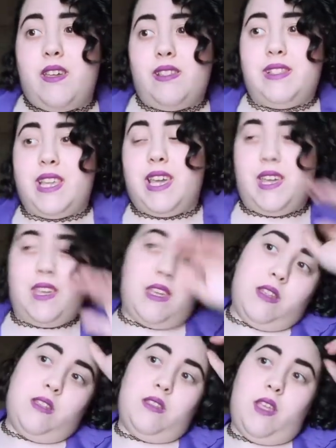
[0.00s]
Like
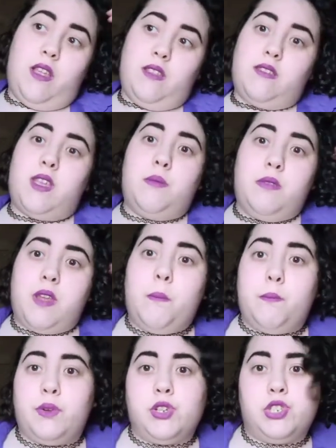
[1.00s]
in some
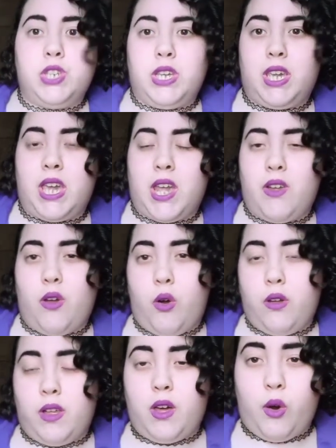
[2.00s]
numbers, she can't
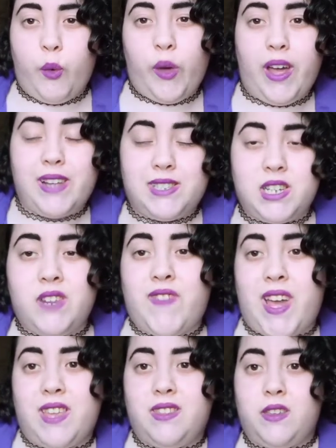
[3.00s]

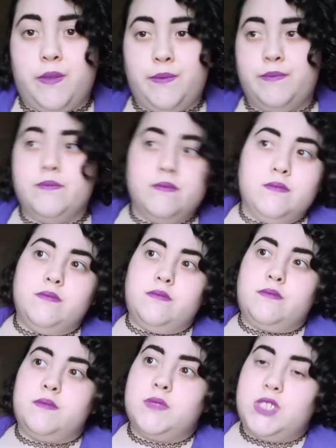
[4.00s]
identify them.
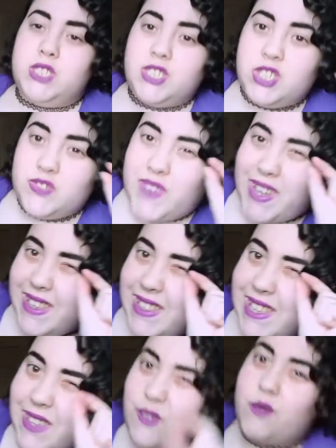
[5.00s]
She just write a
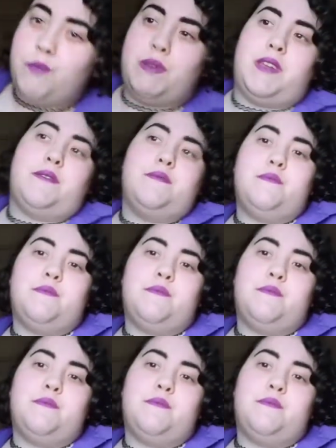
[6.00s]
little bit.